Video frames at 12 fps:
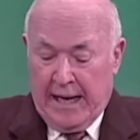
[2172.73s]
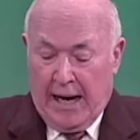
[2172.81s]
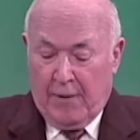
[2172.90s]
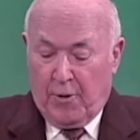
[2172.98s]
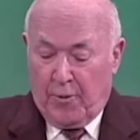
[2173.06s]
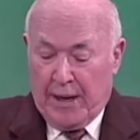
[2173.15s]

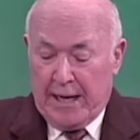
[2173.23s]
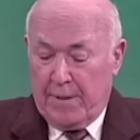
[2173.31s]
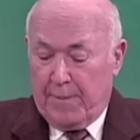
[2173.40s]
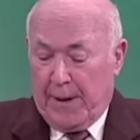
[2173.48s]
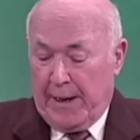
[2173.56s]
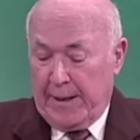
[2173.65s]
I will rain
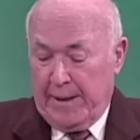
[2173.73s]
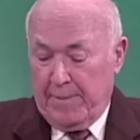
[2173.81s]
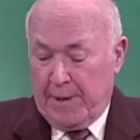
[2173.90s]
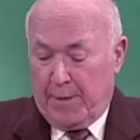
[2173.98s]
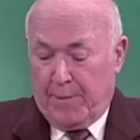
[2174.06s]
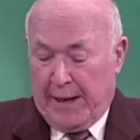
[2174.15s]
upon
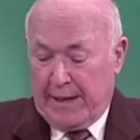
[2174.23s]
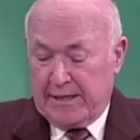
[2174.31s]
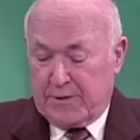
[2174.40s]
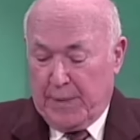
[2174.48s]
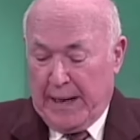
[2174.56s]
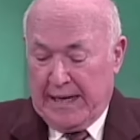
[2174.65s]
him and upon
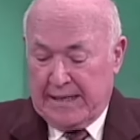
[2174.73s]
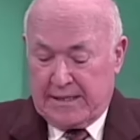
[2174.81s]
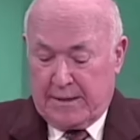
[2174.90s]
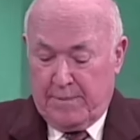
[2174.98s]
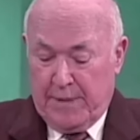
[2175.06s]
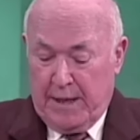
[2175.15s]
his
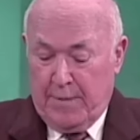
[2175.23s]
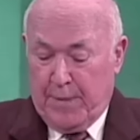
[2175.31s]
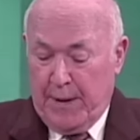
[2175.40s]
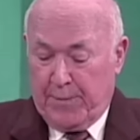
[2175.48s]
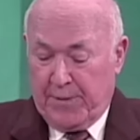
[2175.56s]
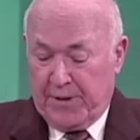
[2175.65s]
bands and many
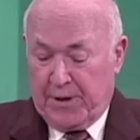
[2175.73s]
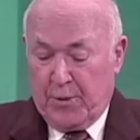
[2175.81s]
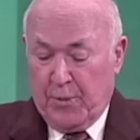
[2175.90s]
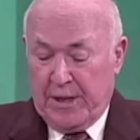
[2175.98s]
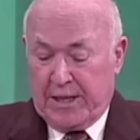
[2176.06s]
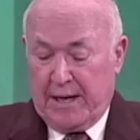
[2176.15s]
people that
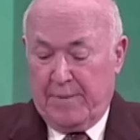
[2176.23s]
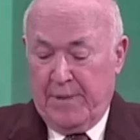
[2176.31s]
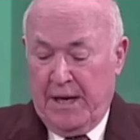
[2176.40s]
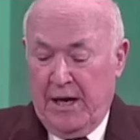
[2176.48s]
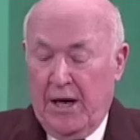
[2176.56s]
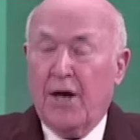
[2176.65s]
are with him,